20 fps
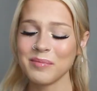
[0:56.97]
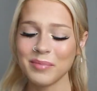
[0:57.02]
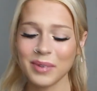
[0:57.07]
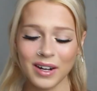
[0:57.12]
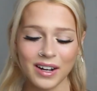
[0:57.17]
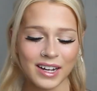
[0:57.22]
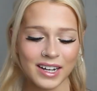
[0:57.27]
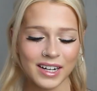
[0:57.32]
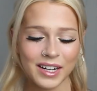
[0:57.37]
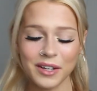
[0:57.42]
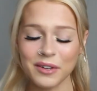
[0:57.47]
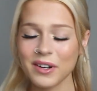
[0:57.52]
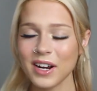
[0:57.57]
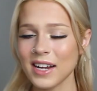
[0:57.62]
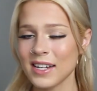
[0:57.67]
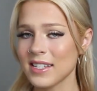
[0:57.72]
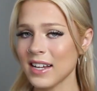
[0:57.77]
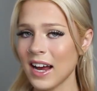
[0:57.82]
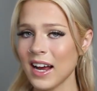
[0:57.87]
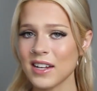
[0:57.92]
But you
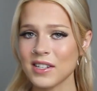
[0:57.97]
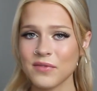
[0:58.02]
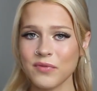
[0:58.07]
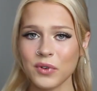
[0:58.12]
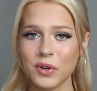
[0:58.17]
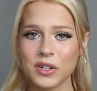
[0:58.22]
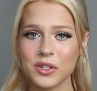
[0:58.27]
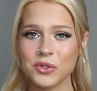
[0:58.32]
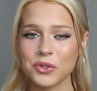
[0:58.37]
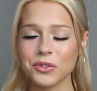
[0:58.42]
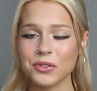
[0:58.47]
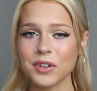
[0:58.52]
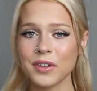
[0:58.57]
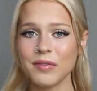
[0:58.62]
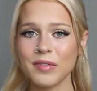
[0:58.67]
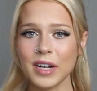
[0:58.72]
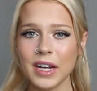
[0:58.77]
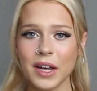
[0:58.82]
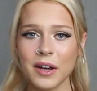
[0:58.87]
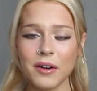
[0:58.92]
guys asked for a
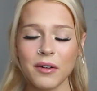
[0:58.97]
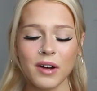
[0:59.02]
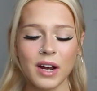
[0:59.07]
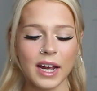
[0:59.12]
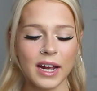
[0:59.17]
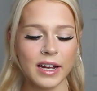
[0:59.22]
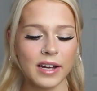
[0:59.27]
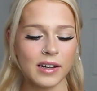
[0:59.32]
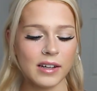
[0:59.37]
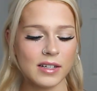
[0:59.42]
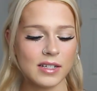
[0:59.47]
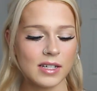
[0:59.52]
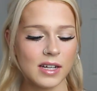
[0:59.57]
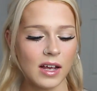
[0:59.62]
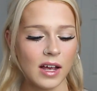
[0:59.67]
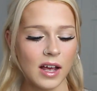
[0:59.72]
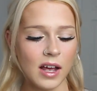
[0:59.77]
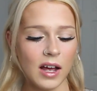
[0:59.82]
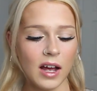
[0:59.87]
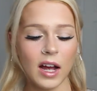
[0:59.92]
jewelry video, and
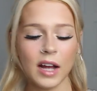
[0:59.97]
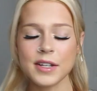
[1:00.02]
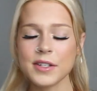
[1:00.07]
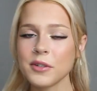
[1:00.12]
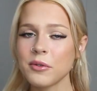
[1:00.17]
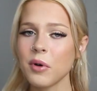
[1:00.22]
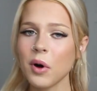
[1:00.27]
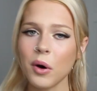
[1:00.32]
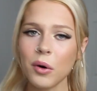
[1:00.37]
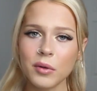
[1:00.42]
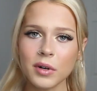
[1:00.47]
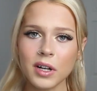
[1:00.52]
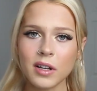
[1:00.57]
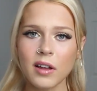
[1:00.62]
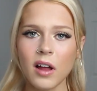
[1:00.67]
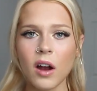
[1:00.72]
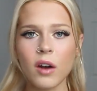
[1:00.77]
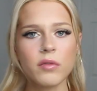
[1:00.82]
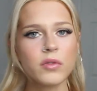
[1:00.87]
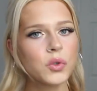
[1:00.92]
I do own a
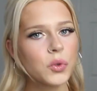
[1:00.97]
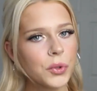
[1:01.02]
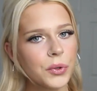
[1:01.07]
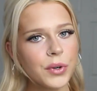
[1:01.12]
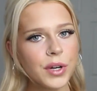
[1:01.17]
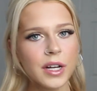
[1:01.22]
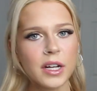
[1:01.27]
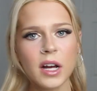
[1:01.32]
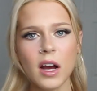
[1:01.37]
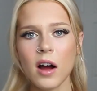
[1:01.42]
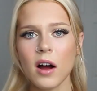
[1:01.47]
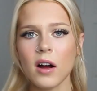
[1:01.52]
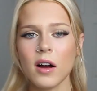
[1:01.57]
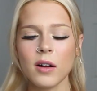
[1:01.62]
lot of jewelry,